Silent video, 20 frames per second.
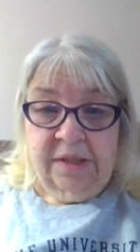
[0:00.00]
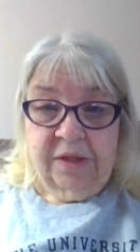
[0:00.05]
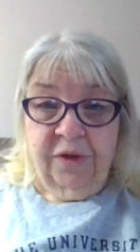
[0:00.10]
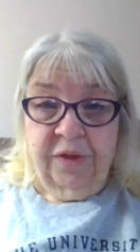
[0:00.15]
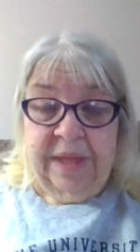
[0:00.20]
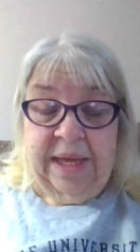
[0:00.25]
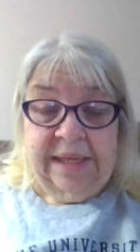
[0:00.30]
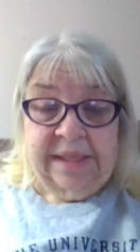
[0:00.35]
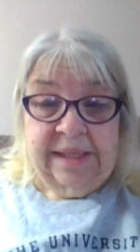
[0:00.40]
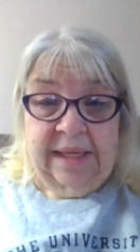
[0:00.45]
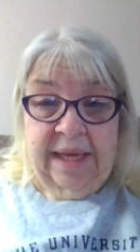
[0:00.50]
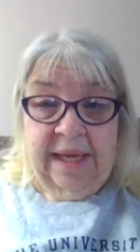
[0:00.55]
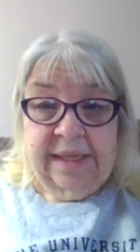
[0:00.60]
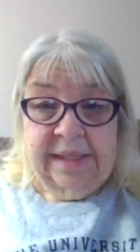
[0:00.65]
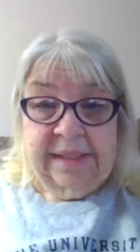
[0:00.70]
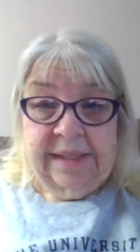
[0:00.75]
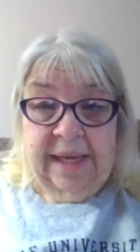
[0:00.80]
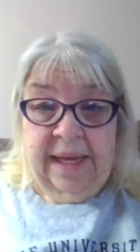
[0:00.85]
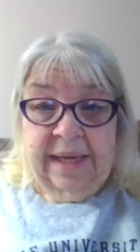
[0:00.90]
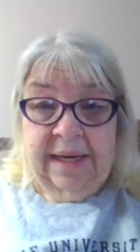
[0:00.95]
So thanks
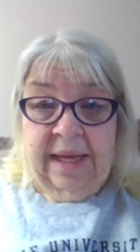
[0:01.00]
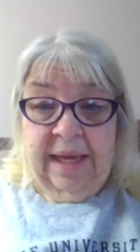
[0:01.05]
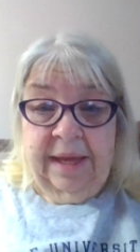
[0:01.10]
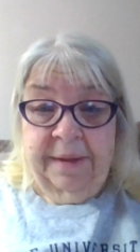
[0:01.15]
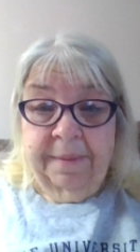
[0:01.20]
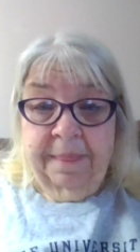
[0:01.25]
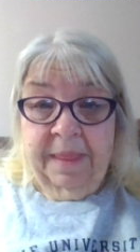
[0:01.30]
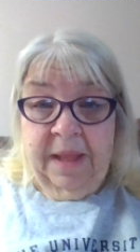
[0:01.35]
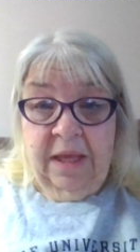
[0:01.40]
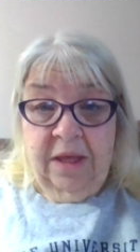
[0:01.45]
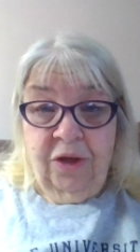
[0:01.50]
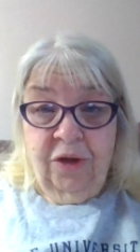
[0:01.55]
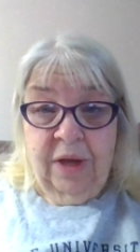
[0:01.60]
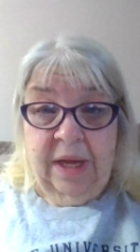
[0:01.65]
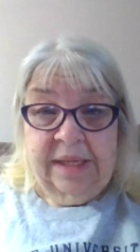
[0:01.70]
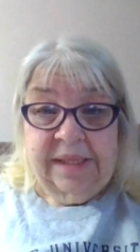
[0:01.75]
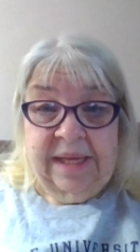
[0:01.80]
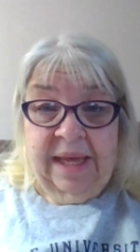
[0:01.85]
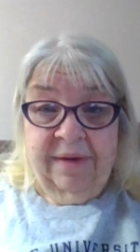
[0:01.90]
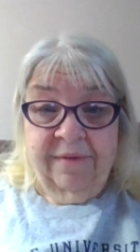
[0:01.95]
again, Sandy. You
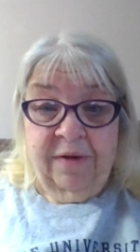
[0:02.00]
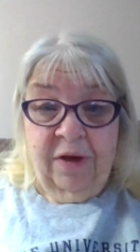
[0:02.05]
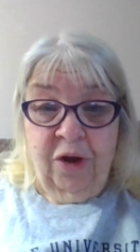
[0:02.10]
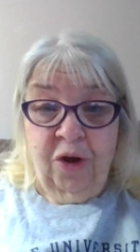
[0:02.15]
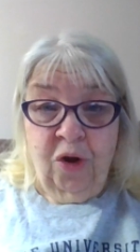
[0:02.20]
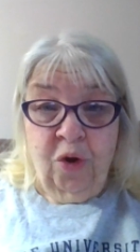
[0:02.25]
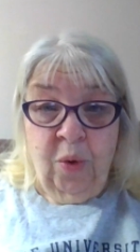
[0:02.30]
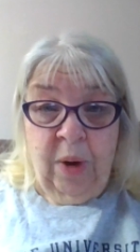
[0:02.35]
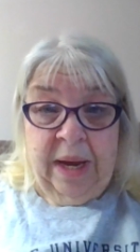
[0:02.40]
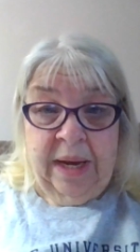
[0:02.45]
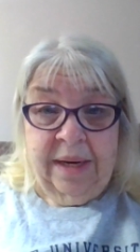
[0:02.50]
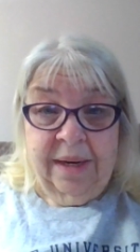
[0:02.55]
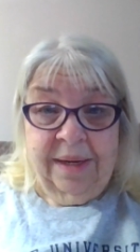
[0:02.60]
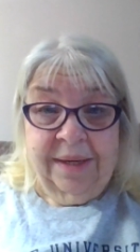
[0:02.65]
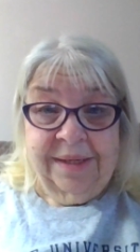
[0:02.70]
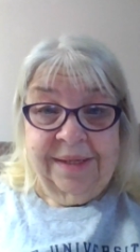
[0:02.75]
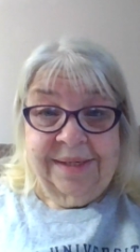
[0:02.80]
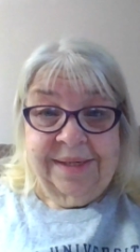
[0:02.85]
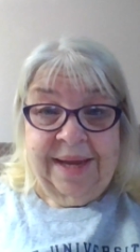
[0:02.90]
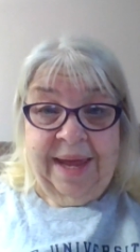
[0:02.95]
guys have a great
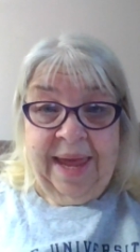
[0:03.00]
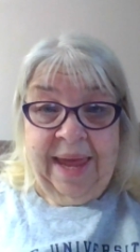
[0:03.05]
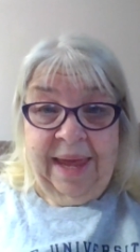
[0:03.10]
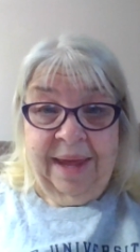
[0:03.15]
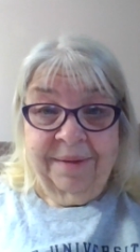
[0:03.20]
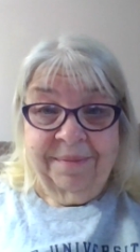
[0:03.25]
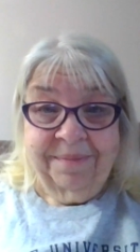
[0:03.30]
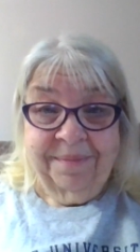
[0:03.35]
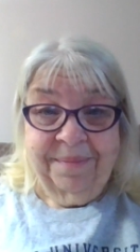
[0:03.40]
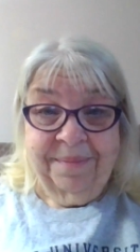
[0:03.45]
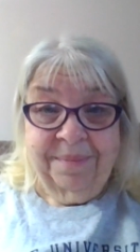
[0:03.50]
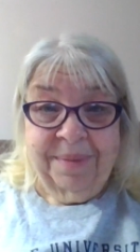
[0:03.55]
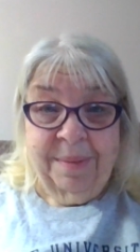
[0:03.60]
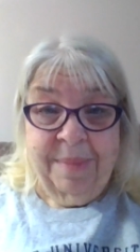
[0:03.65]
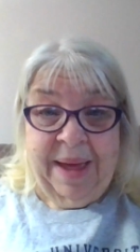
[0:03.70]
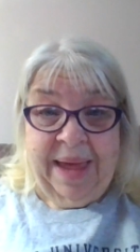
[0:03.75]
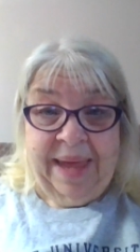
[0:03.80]
day. Bye